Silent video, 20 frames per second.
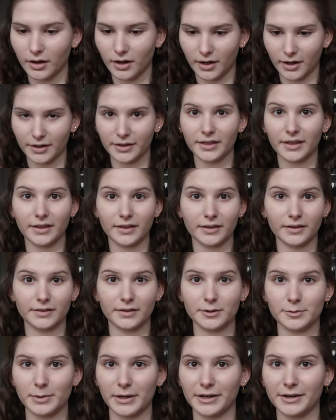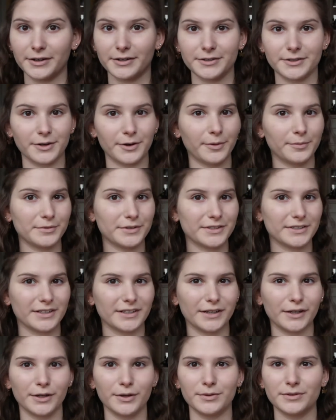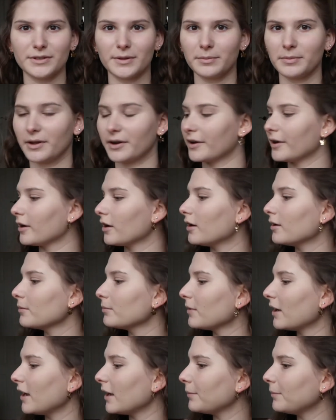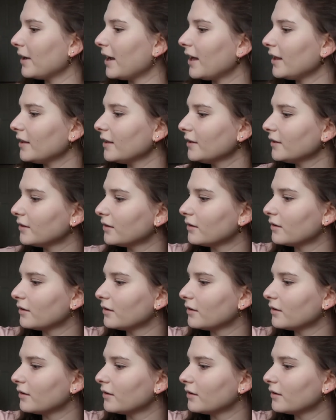I think this is better, so I'm just gonna use the mirror on my palette.